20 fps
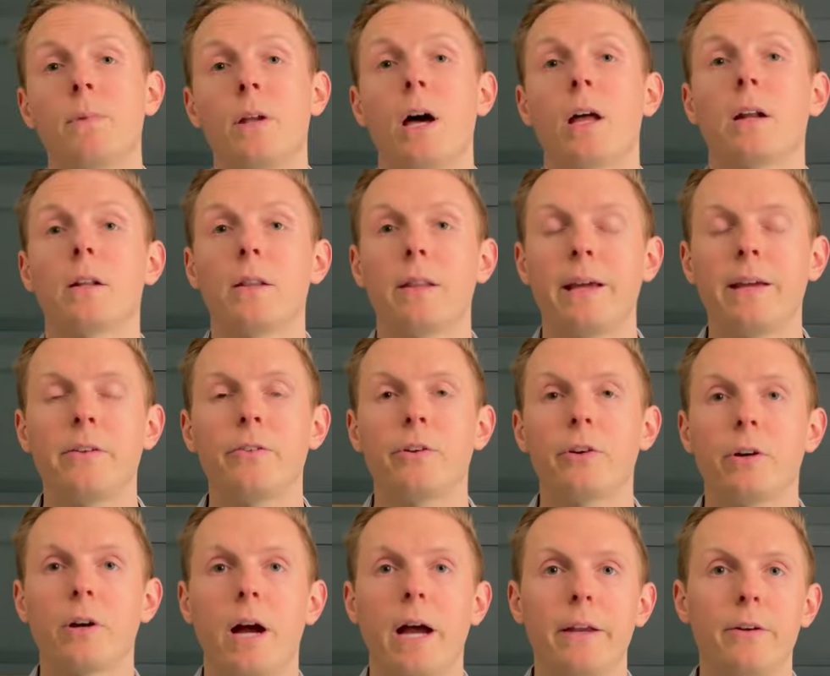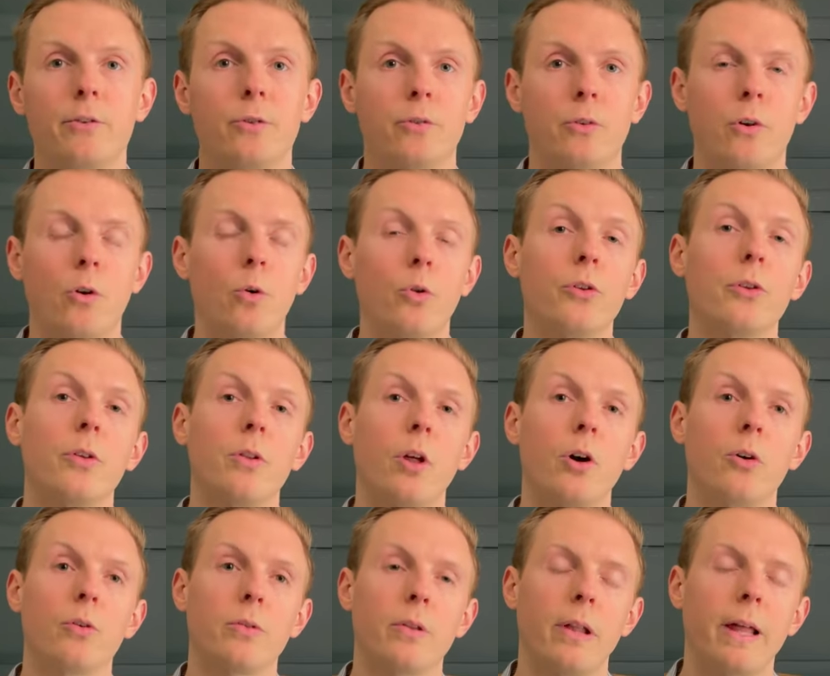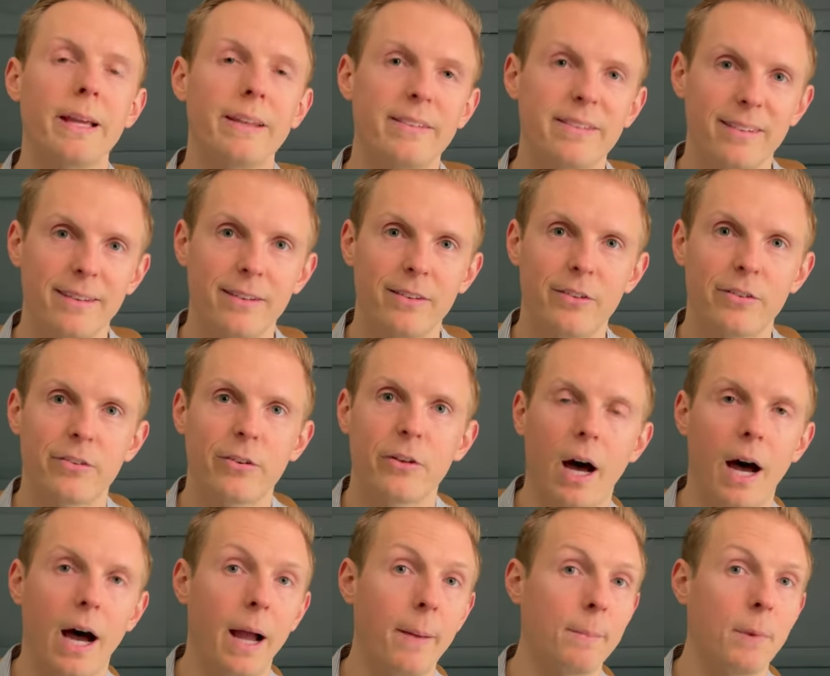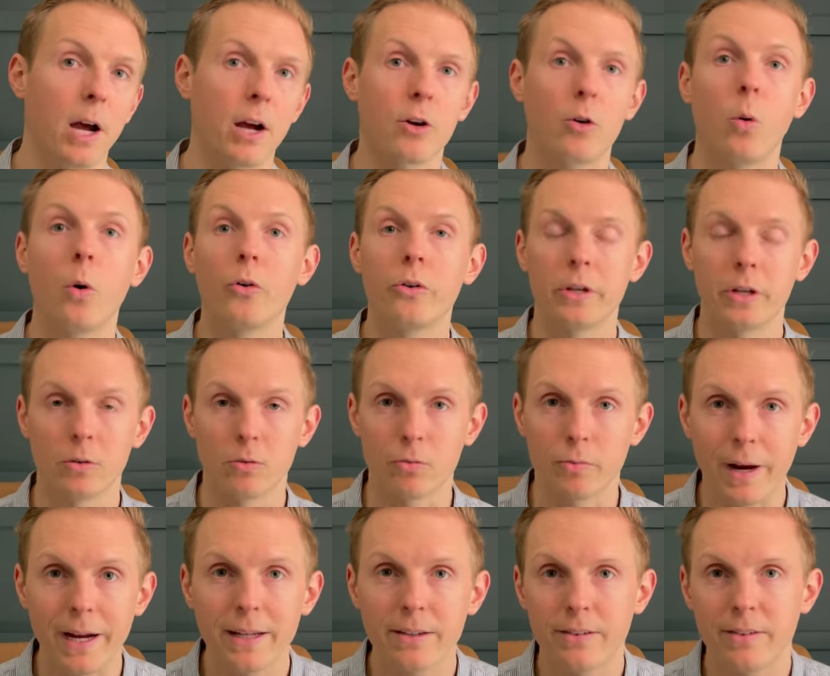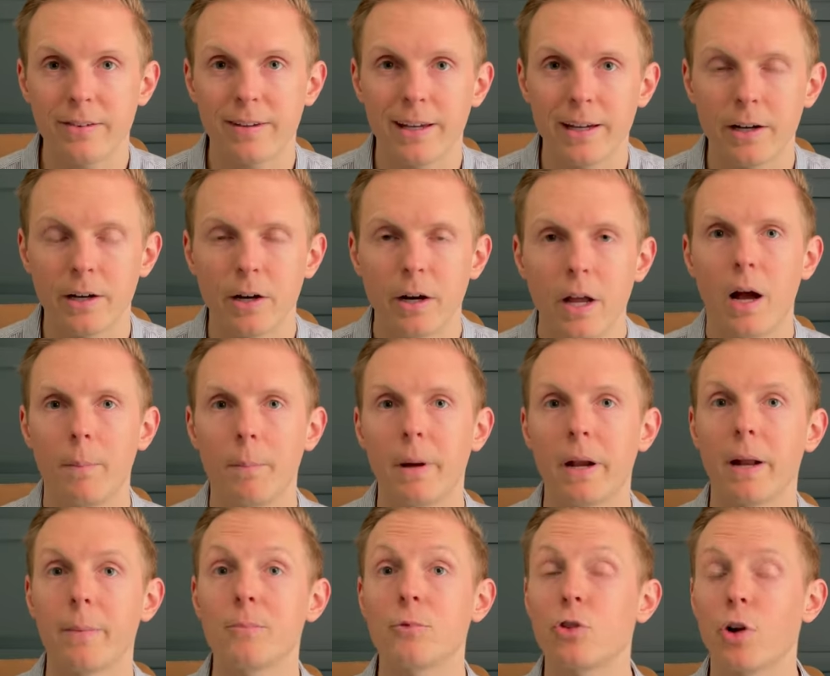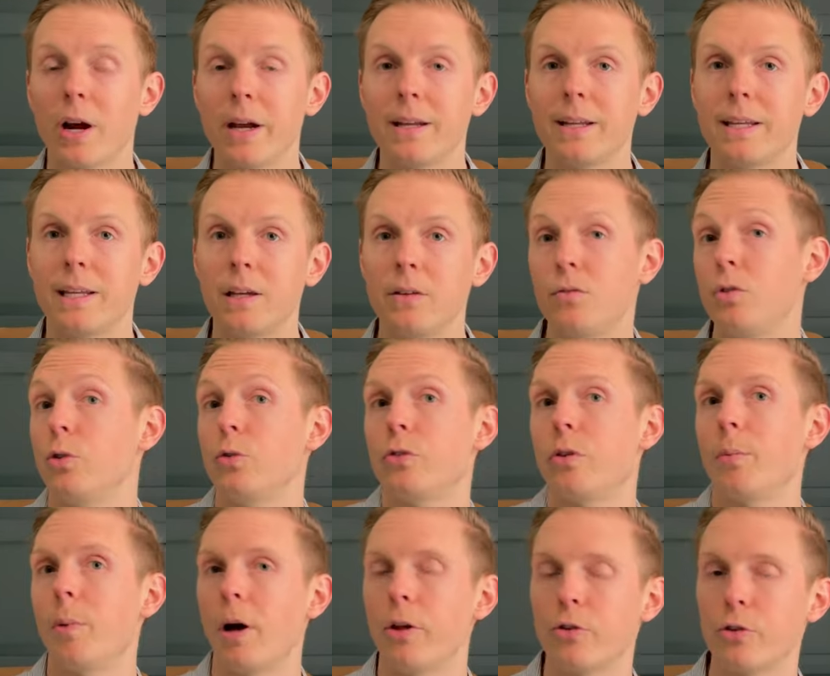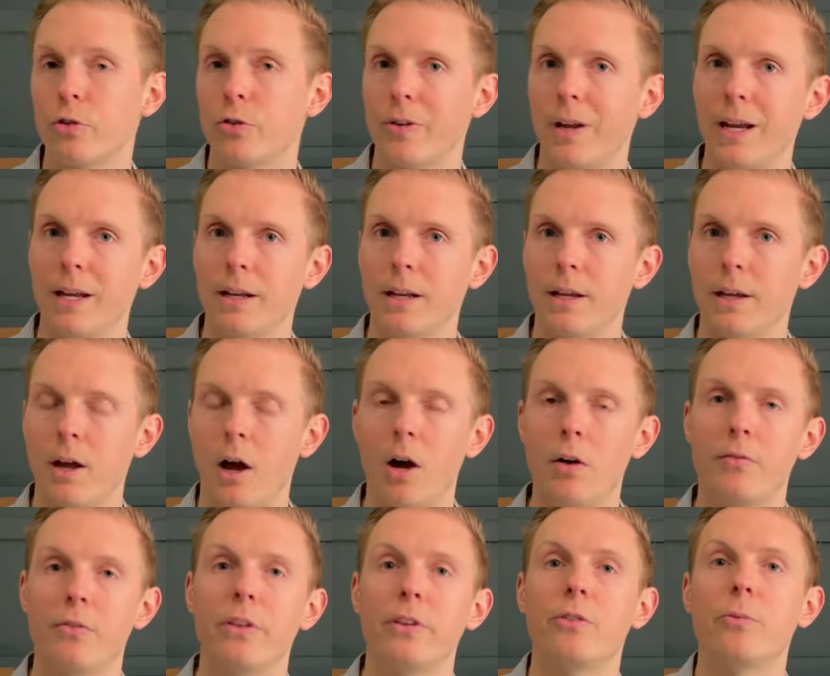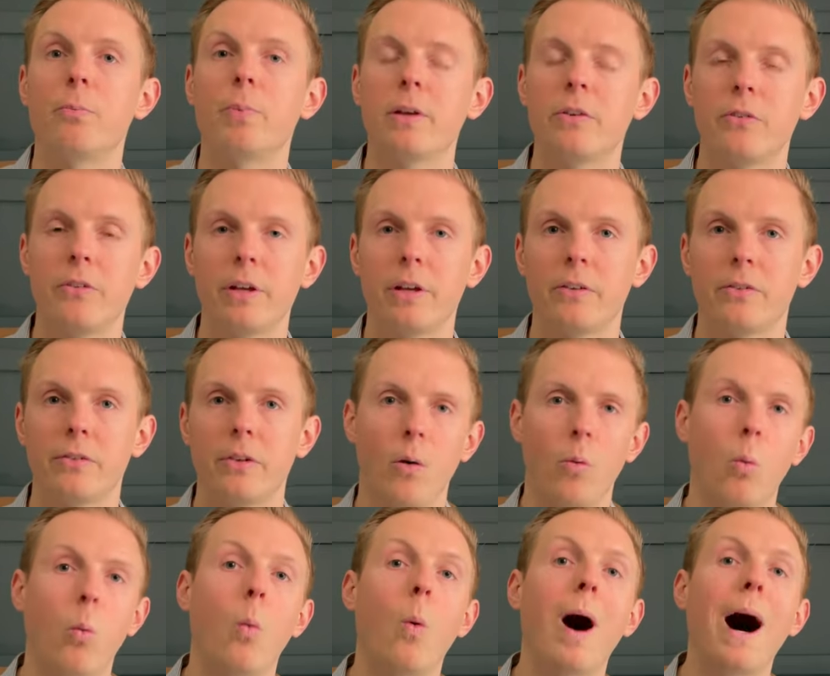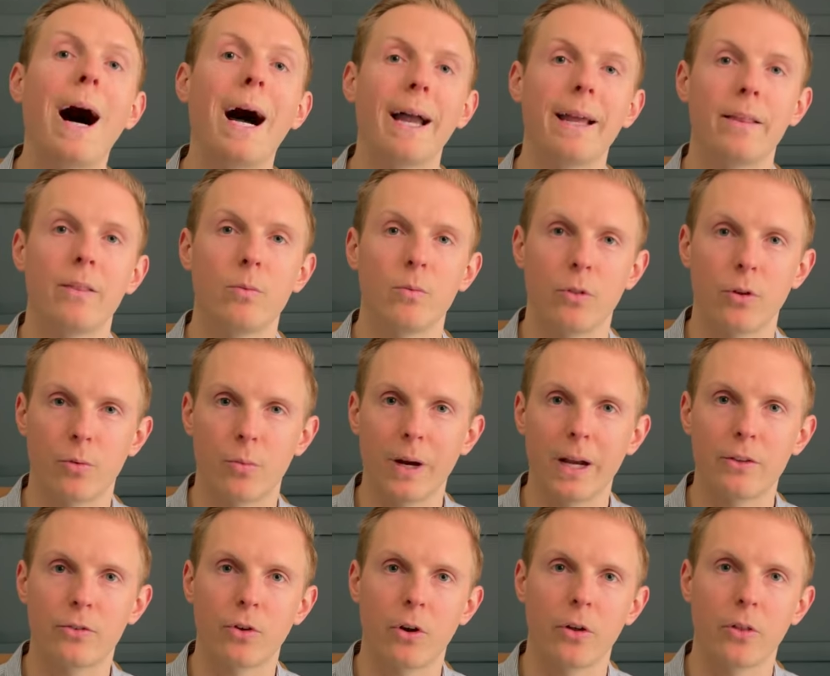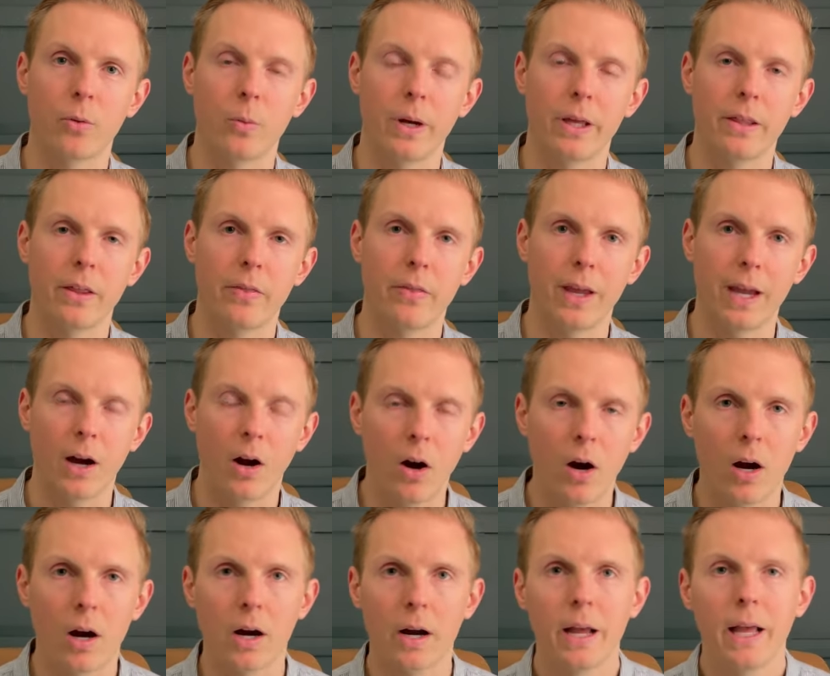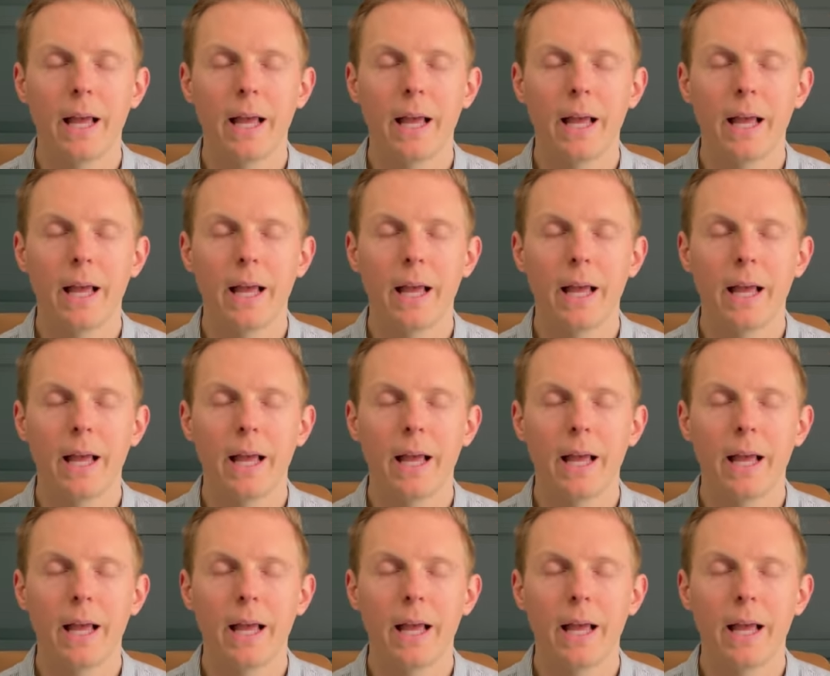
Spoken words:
not a lender. I don't hold a loan license. I'm not quoting rates here, but I'm trying to give you some understanding of this business, why the rates are the way that they are,